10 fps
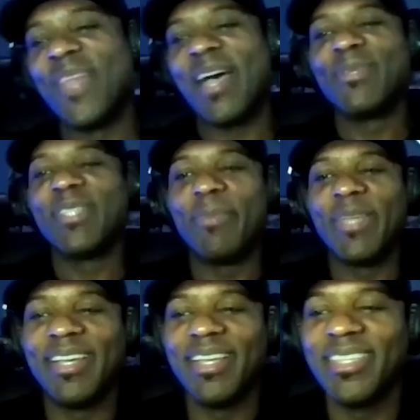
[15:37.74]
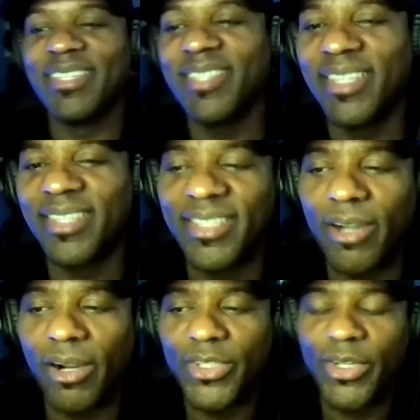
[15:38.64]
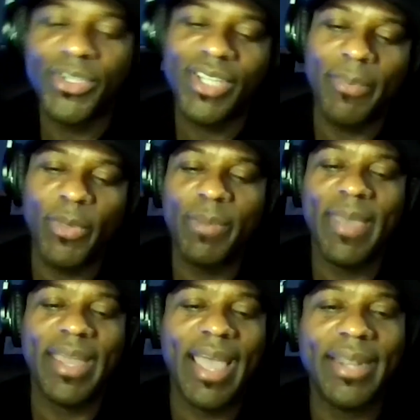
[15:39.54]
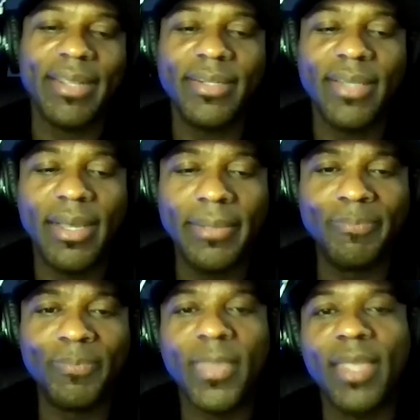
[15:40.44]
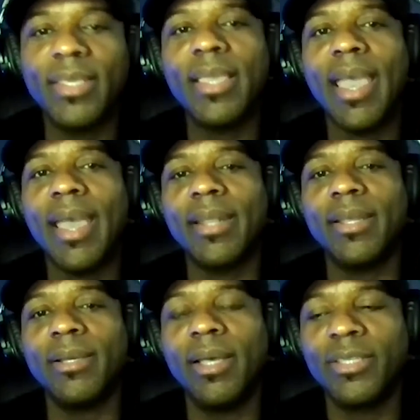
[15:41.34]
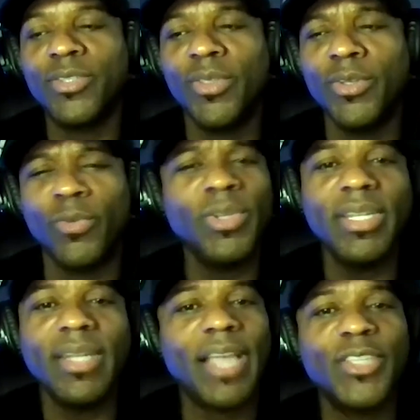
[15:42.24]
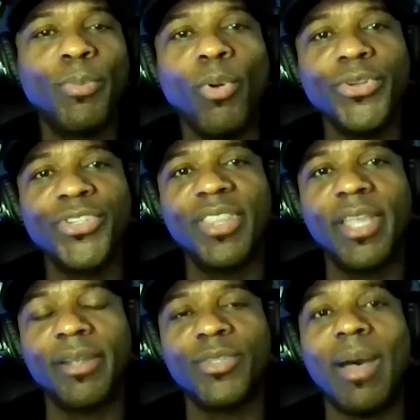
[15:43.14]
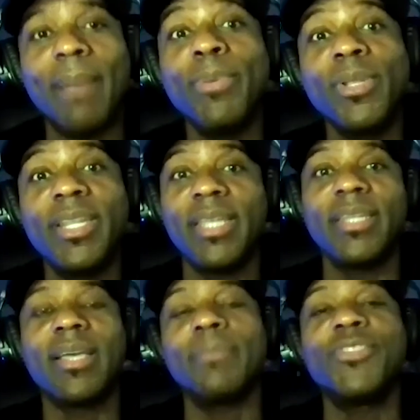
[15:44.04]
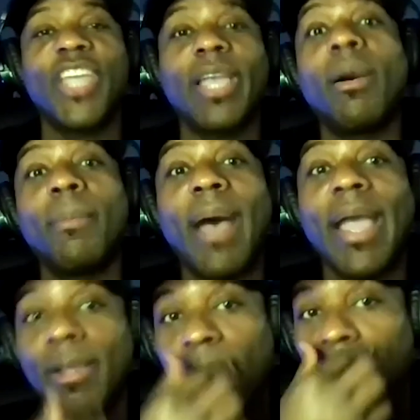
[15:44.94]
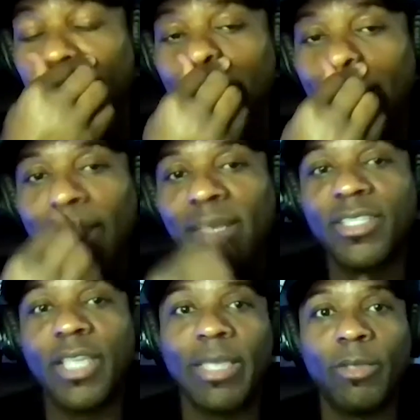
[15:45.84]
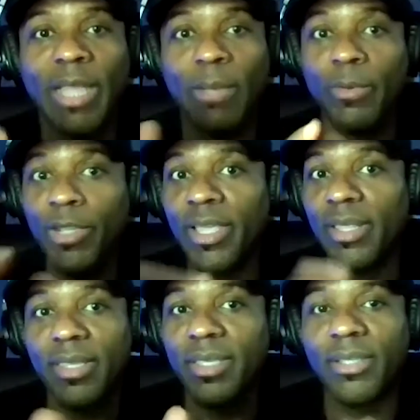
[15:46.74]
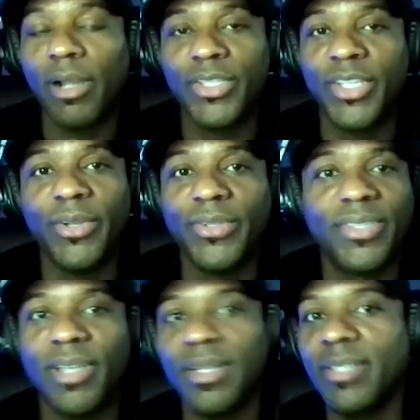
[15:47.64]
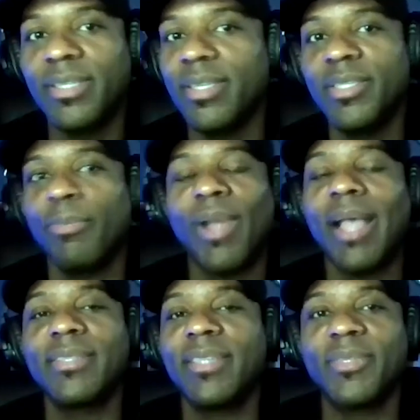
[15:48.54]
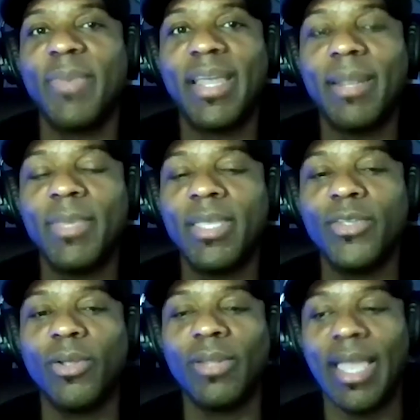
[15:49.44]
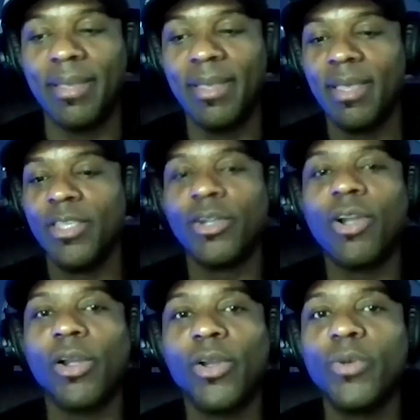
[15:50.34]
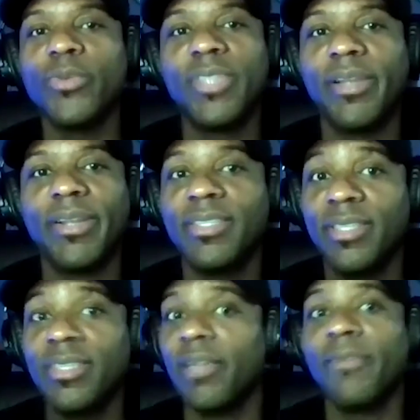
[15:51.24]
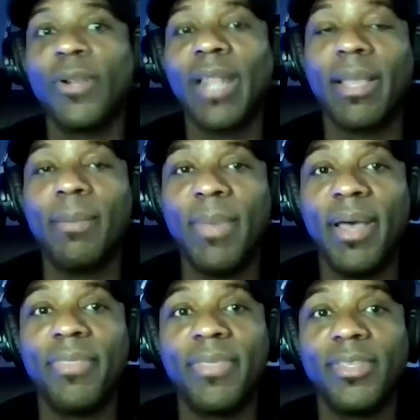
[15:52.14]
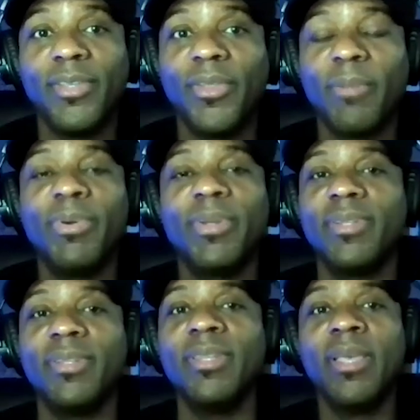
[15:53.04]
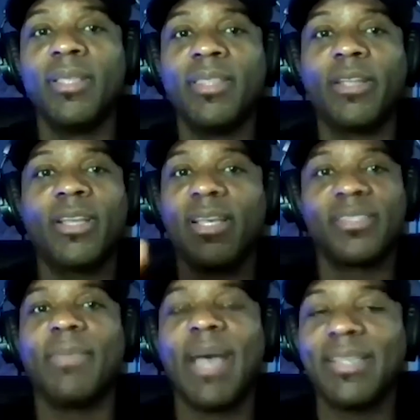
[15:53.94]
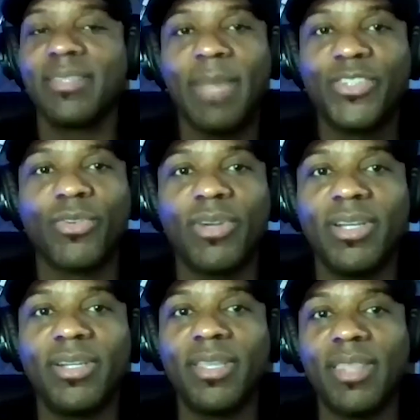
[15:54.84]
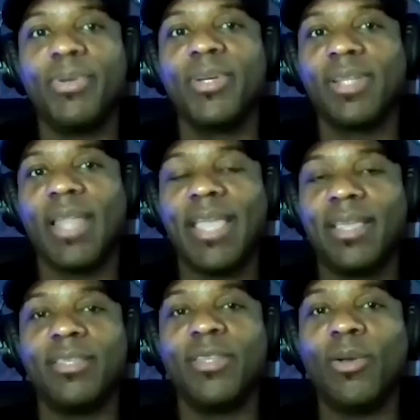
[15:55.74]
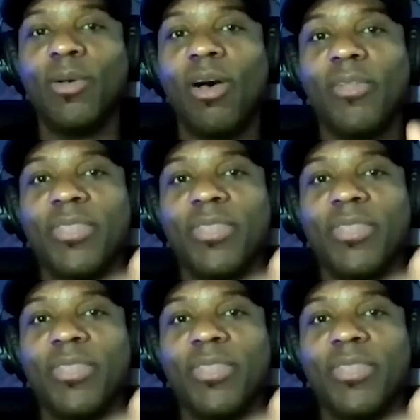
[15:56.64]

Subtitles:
I was up at this car stereo shop that we met at, and he had so there's a really nice Porsche in there. So I'm pulling in to come check on my car, because like when you're getting these car stereos installed, it's a process, man. I mean, like your car goes there, it's there for like a month, and they're customizing my trunk, and they put like all